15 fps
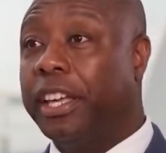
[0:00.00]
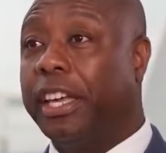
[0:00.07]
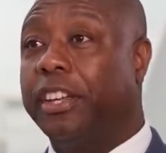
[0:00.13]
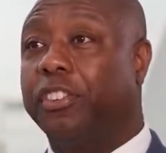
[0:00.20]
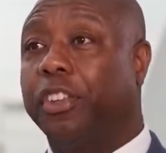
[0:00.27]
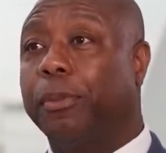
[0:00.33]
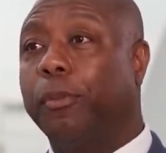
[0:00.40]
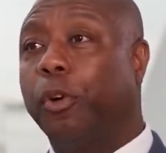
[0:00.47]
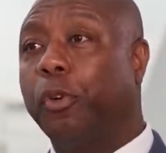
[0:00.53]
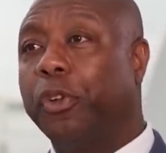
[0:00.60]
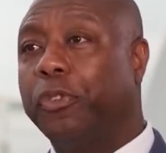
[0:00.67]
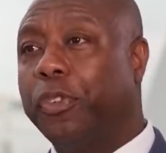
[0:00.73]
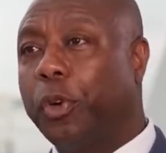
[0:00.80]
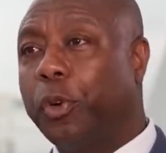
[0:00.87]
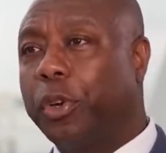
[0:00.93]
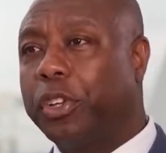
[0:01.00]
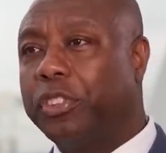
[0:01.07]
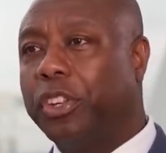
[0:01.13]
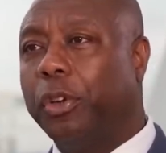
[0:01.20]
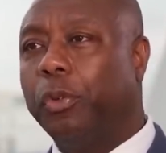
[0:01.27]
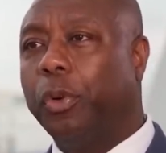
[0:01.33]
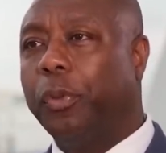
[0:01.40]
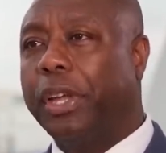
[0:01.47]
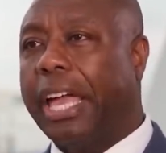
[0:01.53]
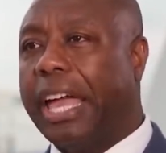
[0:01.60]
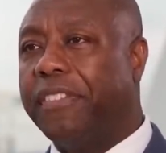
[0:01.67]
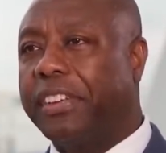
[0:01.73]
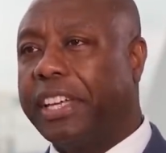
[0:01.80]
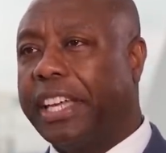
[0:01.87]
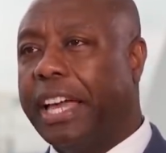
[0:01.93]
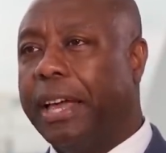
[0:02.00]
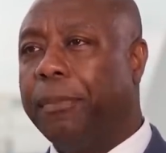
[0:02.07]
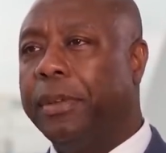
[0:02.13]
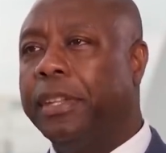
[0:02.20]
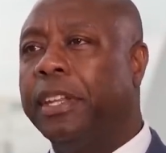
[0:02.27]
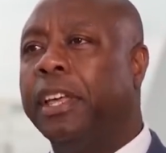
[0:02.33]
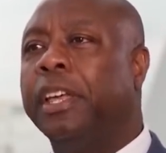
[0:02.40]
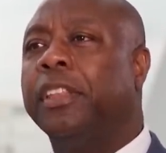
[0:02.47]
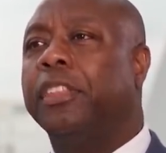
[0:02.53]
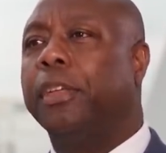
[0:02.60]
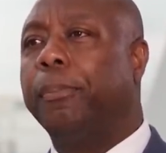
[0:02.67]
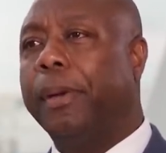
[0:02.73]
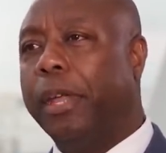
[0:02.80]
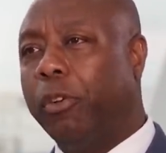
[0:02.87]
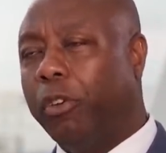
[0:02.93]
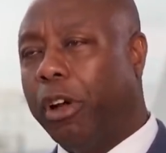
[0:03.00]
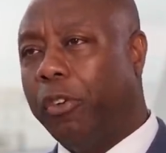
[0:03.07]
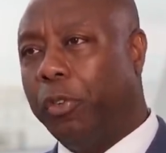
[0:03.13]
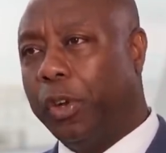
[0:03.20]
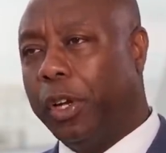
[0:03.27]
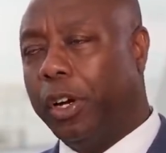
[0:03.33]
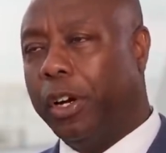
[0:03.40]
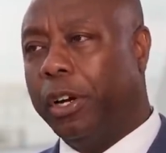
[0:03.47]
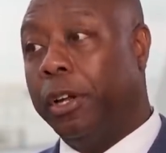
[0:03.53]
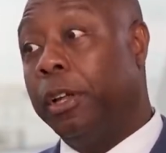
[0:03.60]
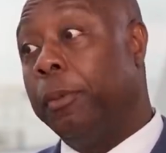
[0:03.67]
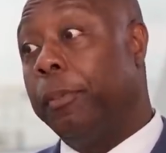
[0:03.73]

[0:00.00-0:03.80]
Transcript: And so the more we focus on what we have in common, the better off we are.